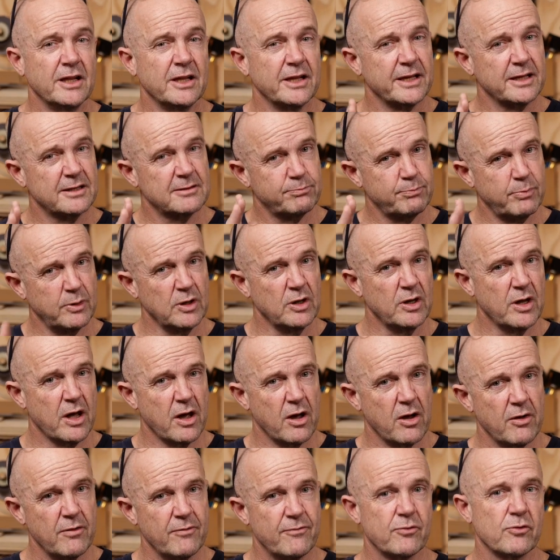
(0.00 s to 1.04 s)
the links
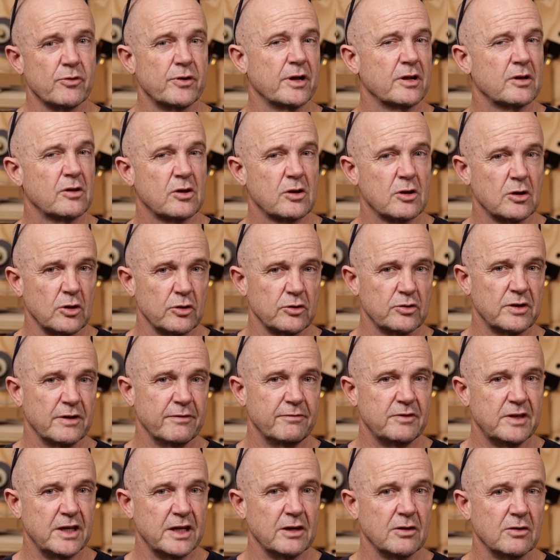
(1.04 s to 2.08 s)
below for an
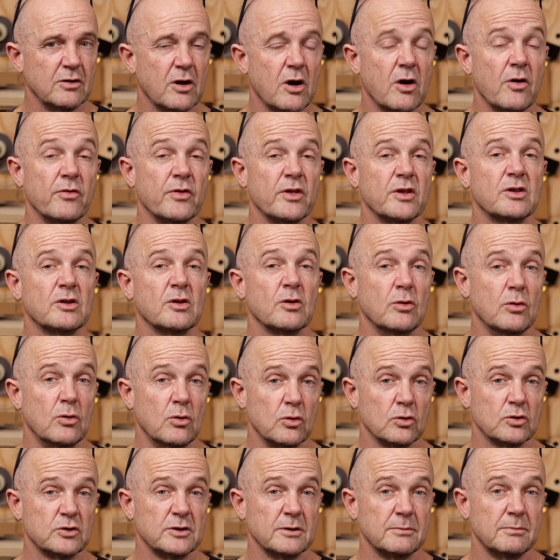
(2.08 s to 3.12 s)
exclusive deal on this
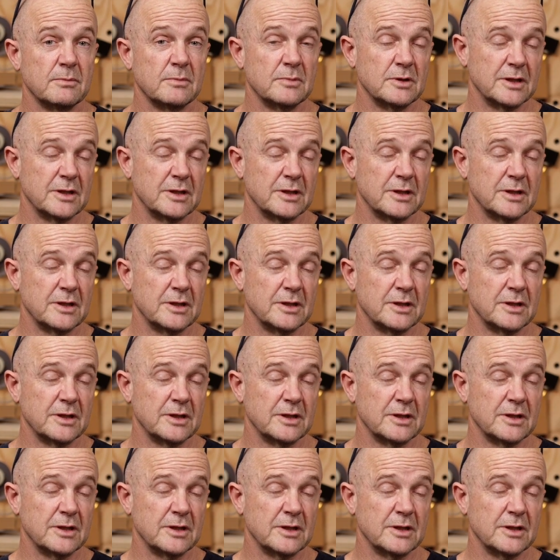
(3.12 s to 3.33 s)
awesome